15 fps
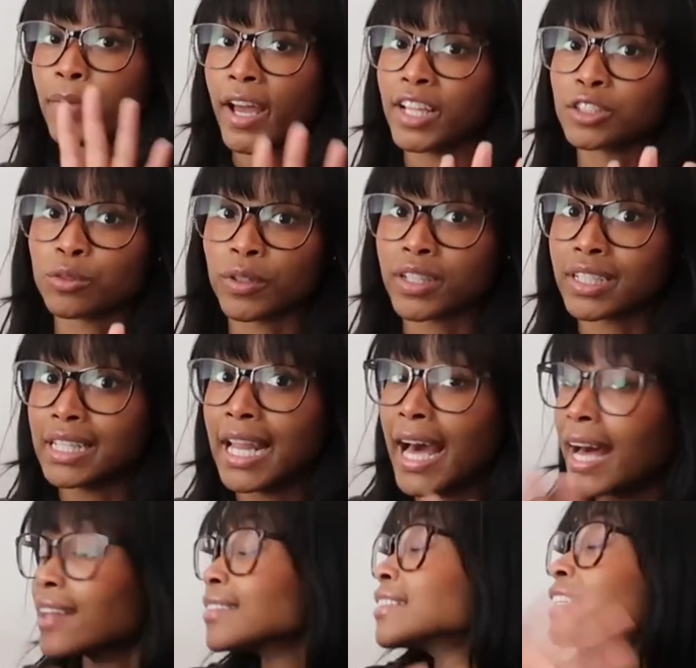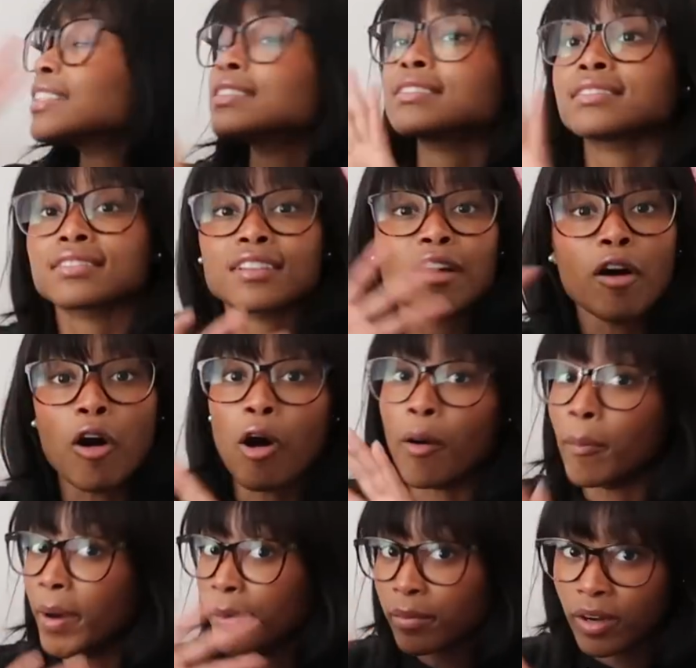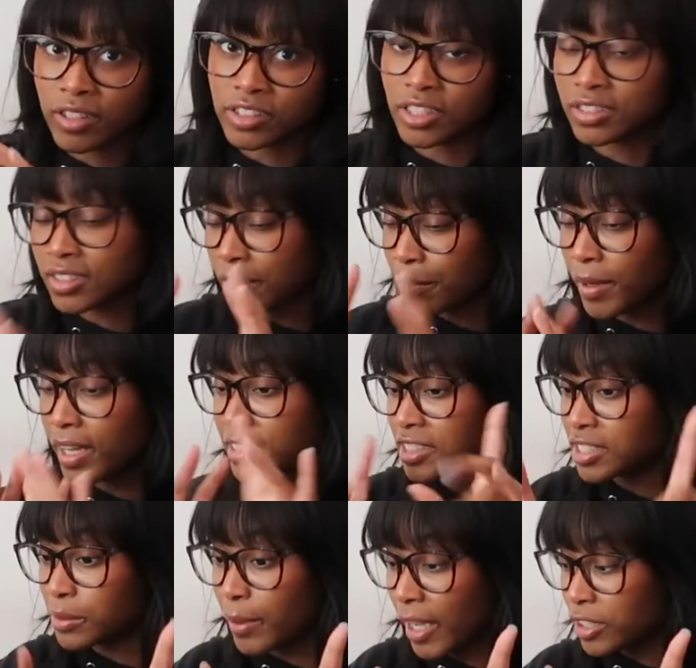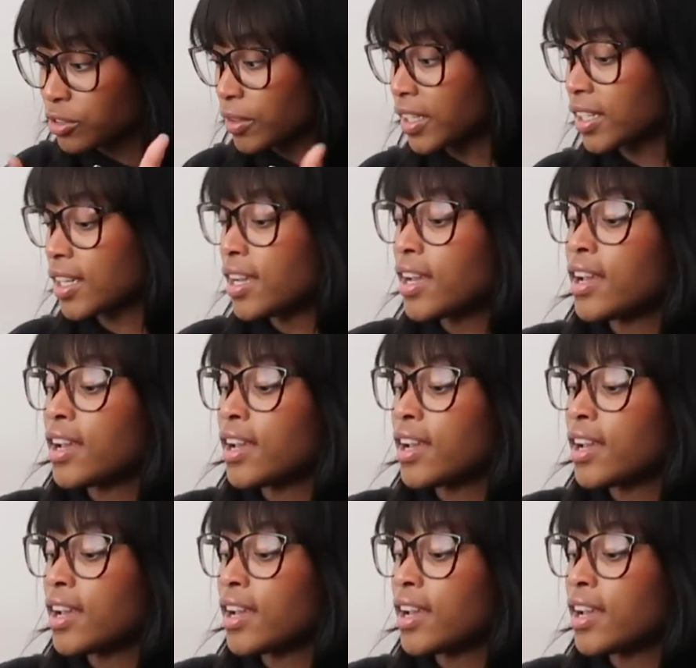Patchwork, not all my projects combined, just patchwork.